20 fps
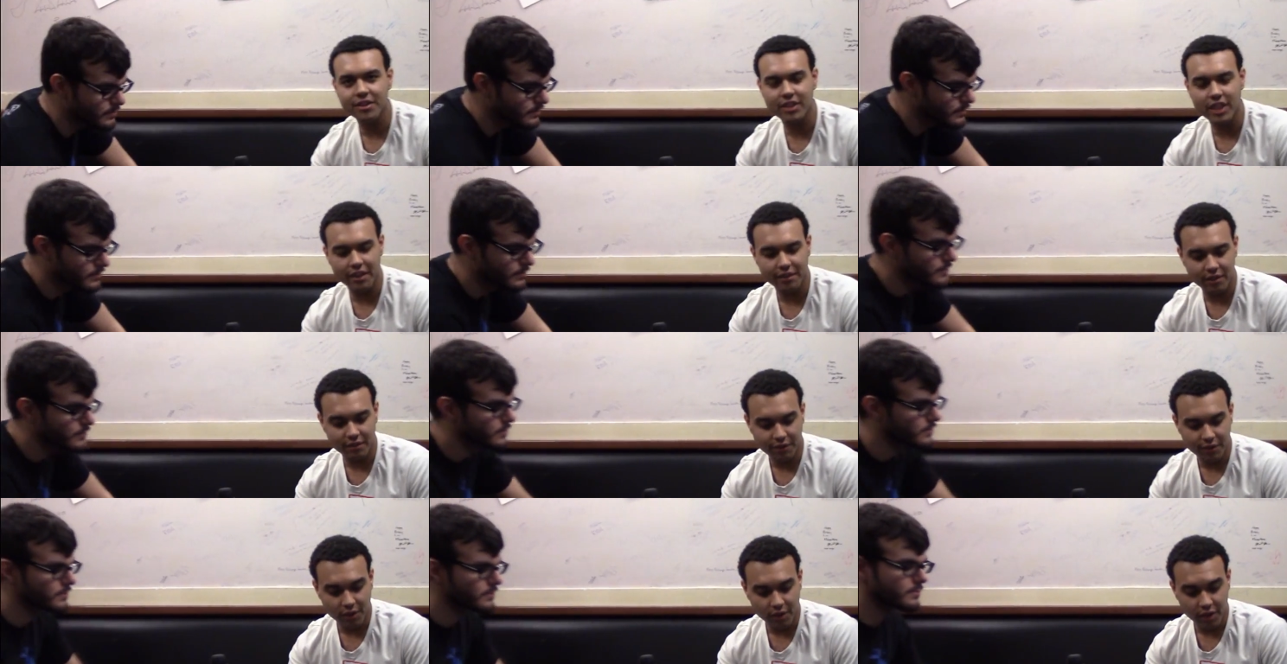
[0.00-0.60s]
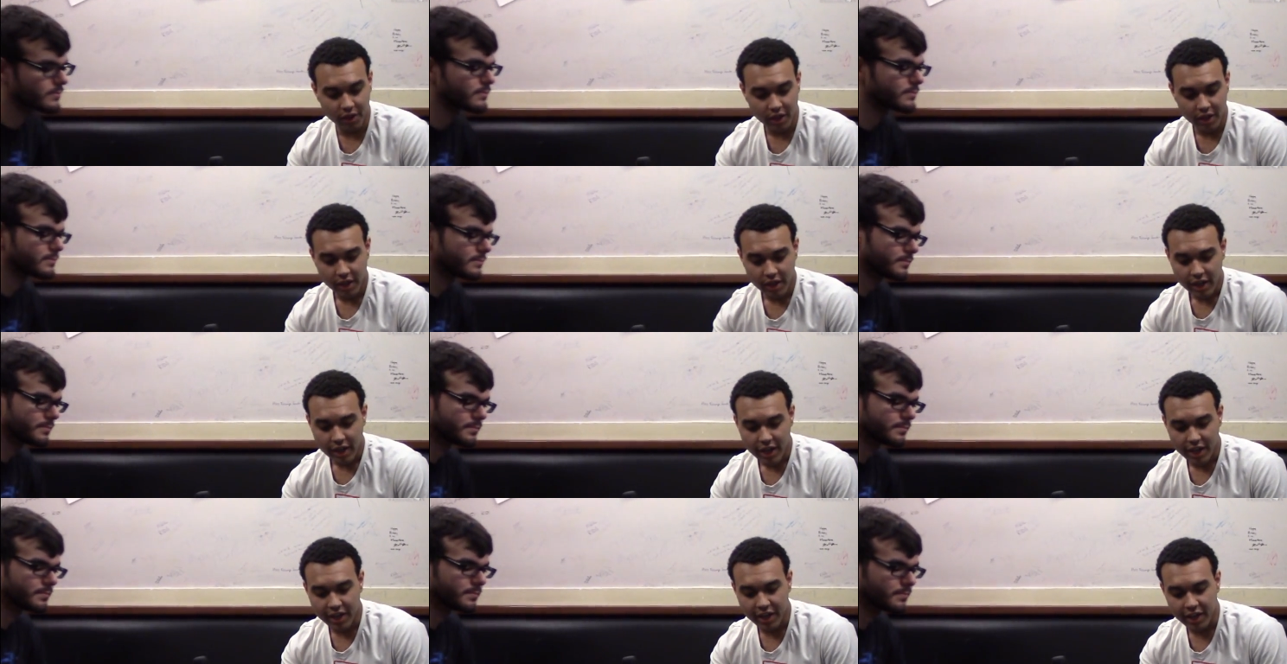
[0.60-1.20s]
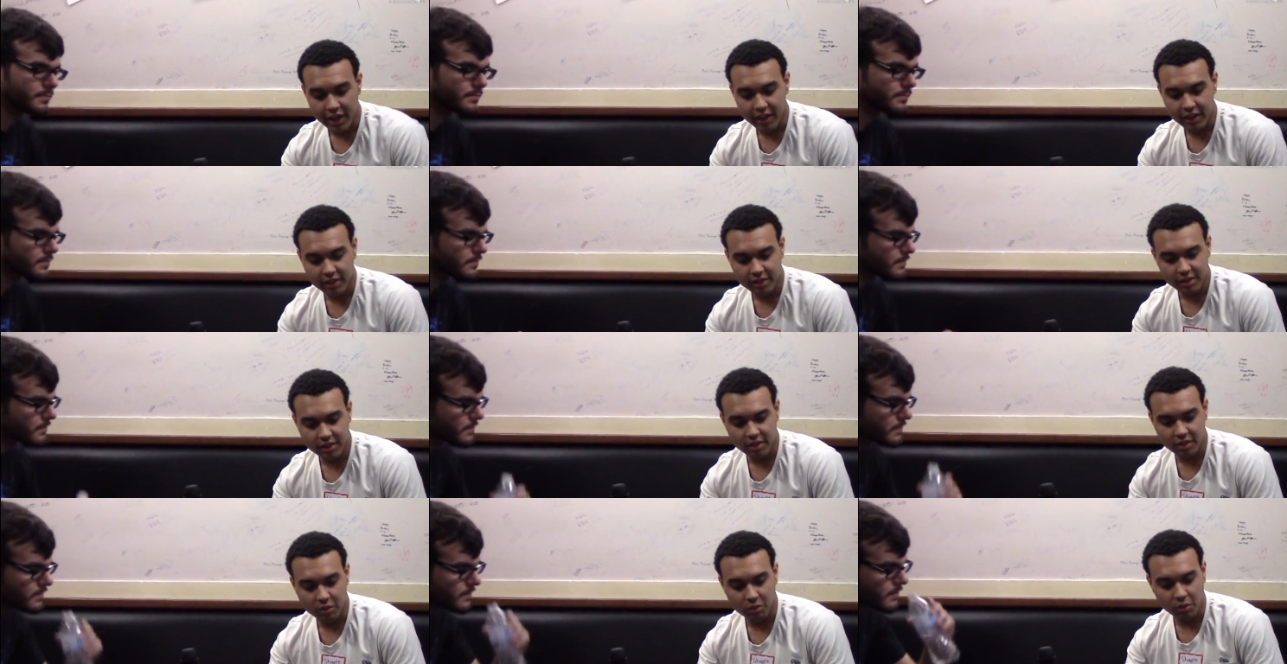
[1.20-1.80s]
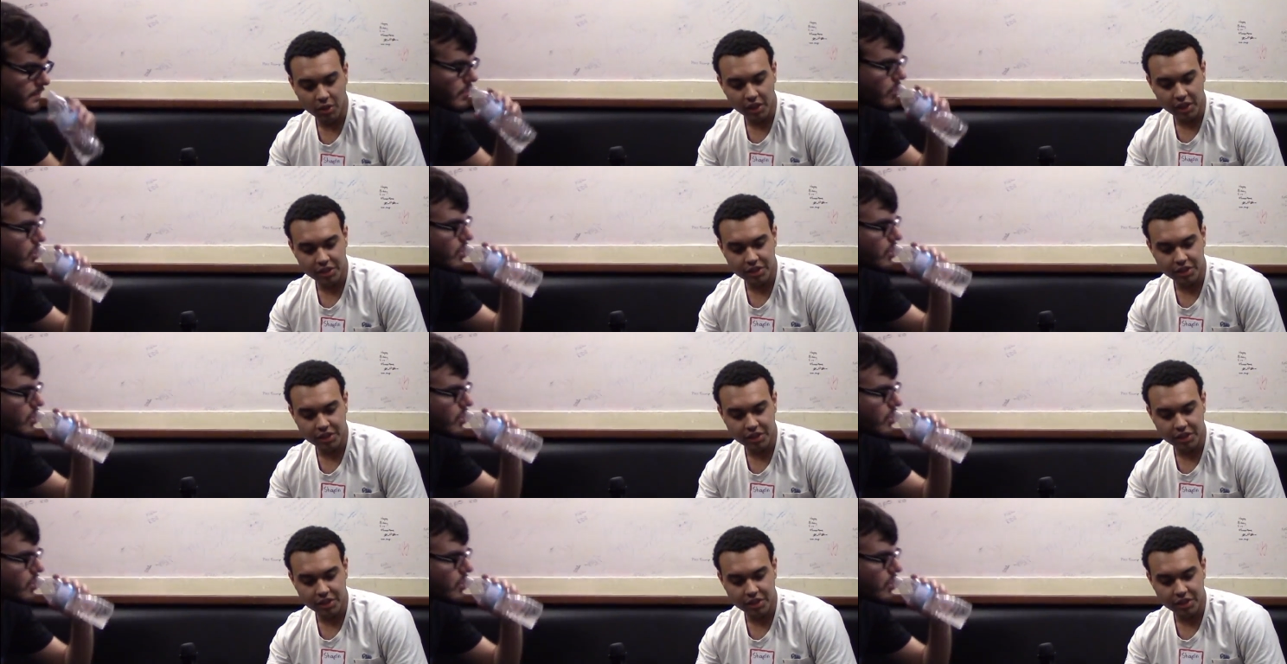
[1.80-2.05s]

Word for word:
Speaker 1: seven four, and he asks, "What